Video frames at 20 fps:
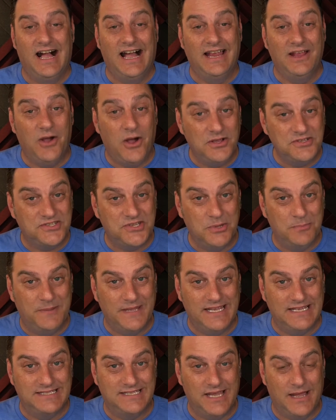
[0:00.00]
I also
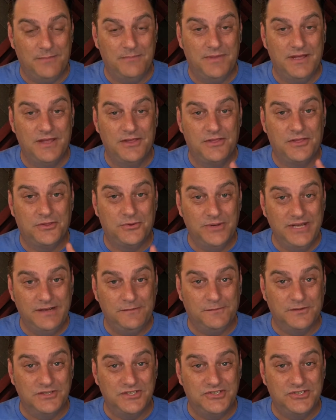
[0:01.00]
picked up 3
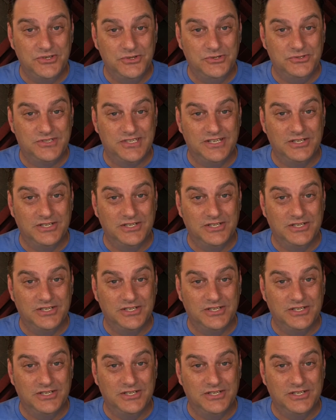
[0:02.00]
different suits,